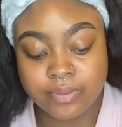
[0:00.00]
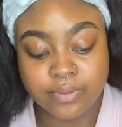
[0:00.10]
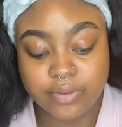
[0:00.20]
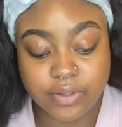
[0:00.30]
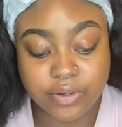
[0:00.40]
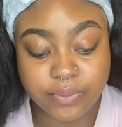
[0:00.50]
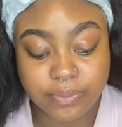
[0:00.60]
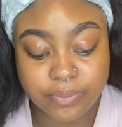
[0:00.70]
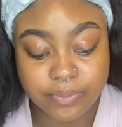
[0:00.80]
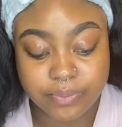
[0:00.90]
you know,
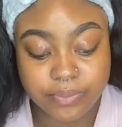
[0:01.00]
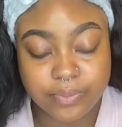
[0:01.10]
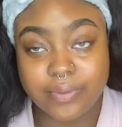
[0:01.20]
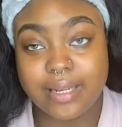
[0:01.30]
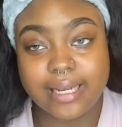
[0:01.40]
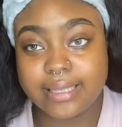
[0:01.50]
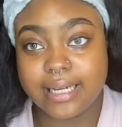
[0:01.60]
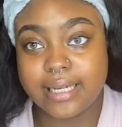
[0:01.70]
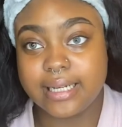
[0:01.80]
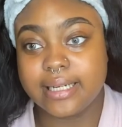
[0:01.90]
like
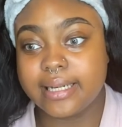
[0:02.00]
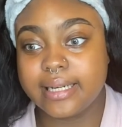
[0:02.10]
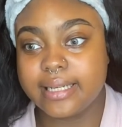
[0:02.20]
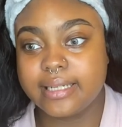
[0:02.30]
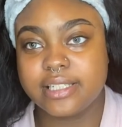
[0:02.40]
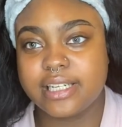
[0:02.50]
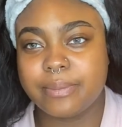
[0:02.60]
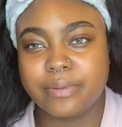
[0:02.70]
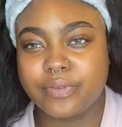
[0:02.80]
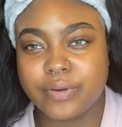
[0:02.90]
that in any shape
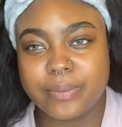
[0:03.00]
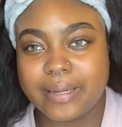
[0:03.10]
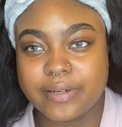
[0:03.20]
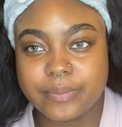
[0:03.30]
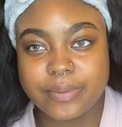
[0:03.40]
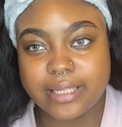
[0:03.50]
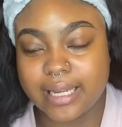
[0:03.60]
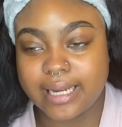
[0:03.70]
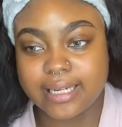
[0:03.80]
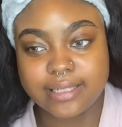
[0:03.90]
or form. I don't be
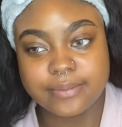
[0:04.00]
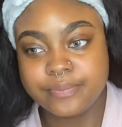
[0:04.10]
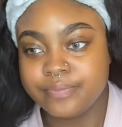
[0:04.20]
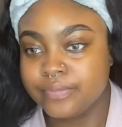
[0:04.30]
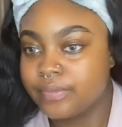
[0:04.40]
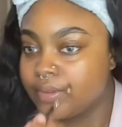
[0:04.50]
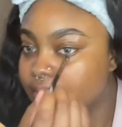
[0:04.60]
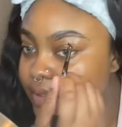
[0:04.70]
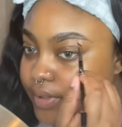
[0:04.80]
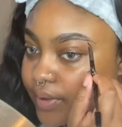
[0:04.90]
like,
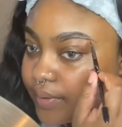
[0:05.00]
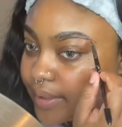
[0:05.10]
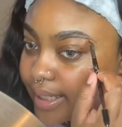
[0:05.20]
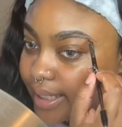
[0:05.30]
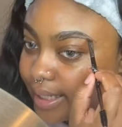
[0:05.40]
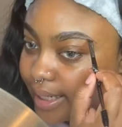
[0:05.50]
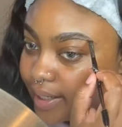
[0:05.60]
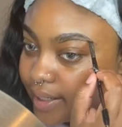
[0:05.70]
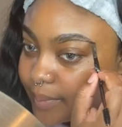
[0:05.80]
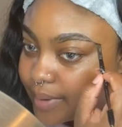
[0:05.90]
you know,
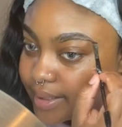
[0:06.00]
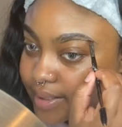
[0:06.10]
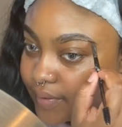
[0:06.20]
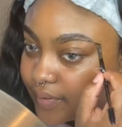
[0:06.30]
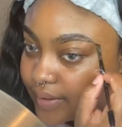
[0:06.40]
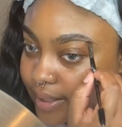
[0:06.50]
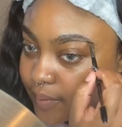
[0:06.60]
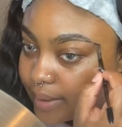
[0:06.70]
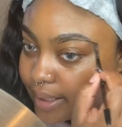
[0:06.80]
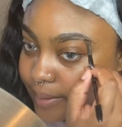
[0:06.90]
carrying myself in that
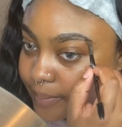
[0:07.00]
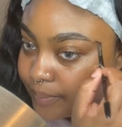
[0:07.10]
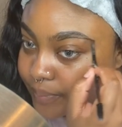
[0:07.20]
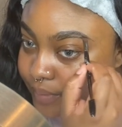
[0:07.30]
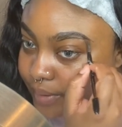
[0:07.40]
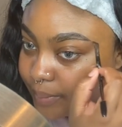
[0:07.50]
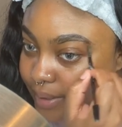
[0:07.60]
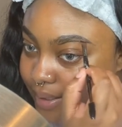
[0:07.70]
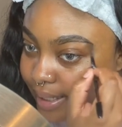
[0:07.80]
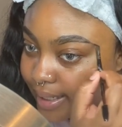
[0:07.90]
way.
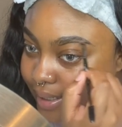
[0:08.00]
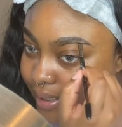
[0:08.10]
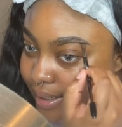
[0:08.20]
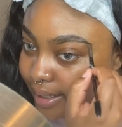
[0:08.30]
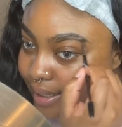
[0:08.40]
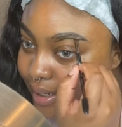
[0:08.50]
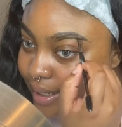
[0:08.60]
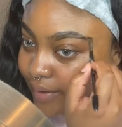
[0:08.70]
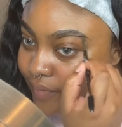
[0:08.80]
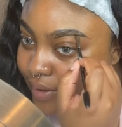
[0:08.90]
But like
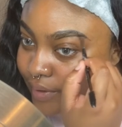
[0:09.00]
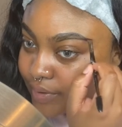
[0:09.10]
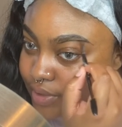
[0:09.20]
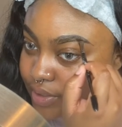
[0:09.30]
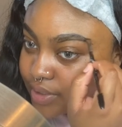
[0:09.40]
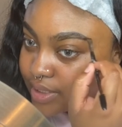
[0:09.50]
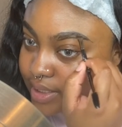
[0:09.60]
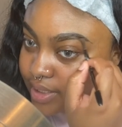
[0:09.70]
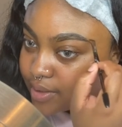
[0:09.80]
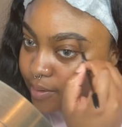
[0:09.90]
if a hoe
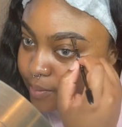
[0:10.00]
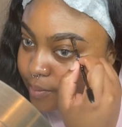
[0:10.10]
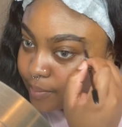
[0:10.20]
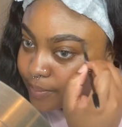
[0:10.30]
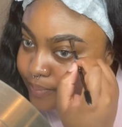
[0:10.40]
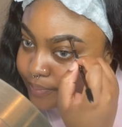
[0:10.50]
chooses to